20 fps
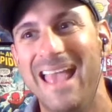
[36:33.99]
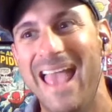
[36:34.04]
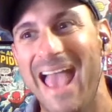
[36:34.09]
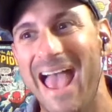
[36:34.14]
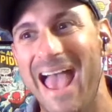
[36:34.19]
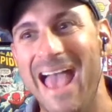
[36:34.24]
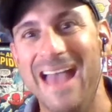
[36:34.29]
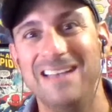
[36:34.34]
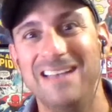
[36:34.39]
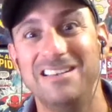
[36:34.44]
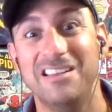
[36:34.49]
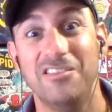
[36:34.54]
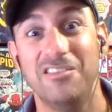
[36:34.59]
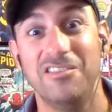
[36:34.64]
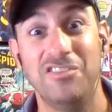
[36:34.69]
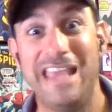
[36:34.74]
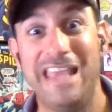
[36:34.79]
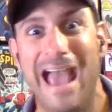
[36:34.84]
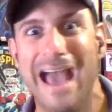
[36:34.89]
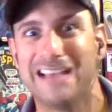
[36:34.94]
And
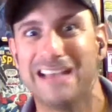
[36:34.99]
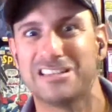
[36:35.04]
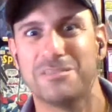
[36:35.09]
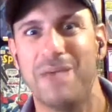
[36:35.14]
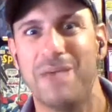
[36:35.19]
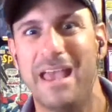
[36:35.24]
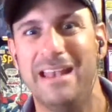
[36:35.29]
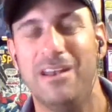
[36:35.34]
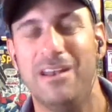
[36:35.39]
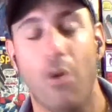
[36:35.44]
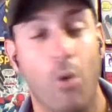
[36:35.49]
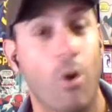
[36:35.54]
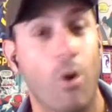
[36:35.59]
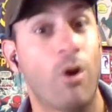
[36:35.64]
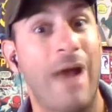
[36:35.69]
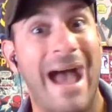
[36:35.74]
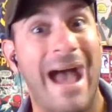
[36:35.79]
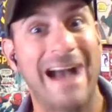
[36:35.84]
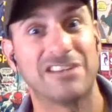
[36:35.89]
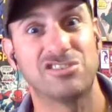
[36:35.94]
the X-Men,
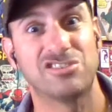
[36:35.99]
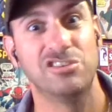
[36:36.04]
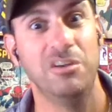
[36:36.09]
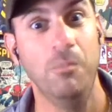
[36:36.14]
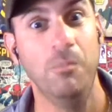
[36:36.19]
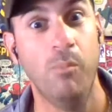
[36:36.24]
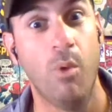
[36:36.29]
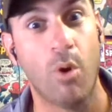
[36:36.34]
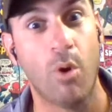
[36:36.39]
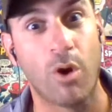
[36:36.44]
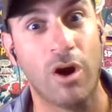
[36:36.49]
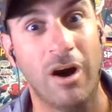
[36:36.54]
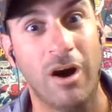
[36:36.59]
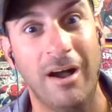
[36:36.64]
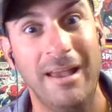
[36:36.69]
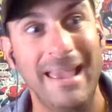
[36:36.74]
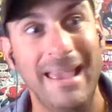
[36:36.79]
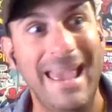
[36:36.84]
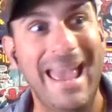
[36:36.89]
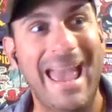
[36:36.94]
or actually
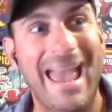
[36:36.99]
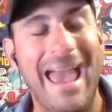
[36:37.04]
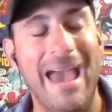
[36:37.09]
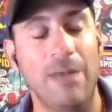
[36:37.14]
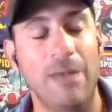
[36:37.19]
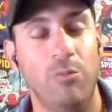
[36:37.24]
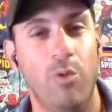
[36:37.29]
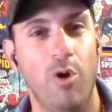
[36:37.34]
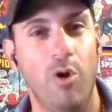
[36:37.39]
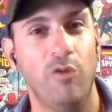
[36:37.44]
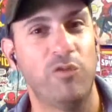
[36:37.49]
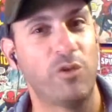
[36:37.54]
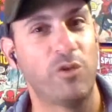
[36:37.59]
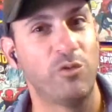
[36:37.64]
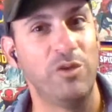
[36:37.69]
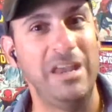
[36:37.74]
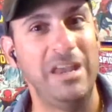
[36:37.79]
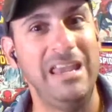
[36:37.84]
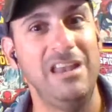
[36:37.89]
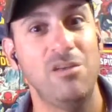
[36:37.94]
Mora and
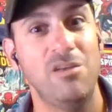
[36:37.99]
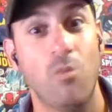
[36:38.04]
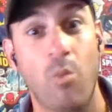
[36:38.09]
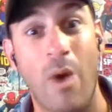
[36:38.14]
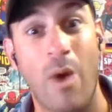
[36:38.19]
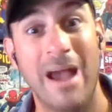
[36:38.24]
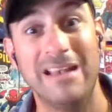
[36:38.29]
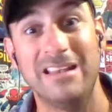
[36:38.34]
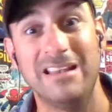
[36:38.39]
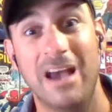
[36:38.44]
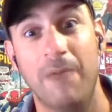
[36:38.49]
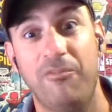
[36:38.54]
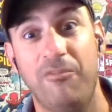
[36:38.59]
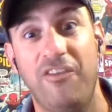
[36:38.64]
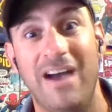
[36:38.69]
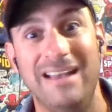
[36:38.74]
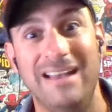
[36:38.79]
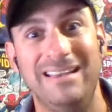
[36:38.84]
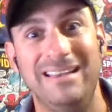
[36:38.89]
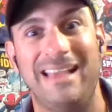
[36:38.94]
Wolverine, wind up
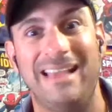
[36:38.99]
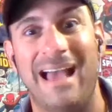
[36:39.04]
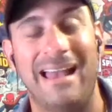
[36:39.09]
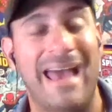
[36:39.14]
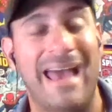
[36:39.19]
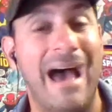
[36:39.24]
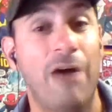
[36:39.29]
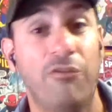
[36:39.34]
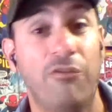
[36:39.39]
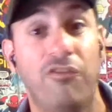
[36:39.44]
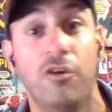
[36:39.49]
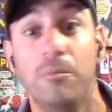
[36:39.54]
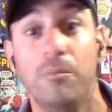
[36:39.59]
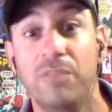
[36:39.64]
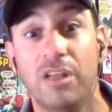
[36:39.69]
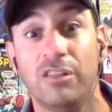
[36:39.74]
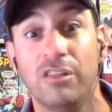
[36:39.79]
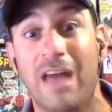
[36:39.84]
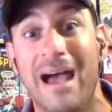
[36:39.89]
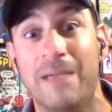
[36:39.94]
finding that out from the
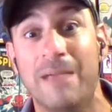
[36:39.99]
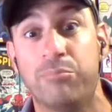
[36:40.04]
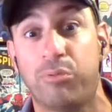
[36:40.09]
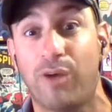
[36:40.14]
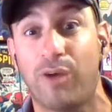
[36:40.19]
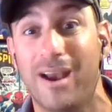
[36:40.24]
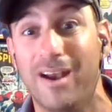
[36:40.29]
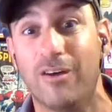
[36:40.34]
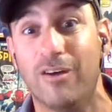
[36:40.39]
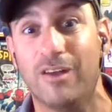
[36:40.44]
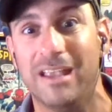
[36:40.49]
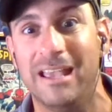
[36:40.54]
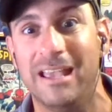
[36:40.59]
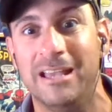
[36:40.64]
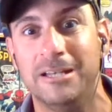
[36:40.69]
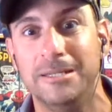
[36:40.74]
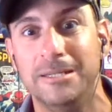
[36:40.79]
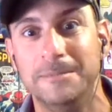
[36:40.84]
librarian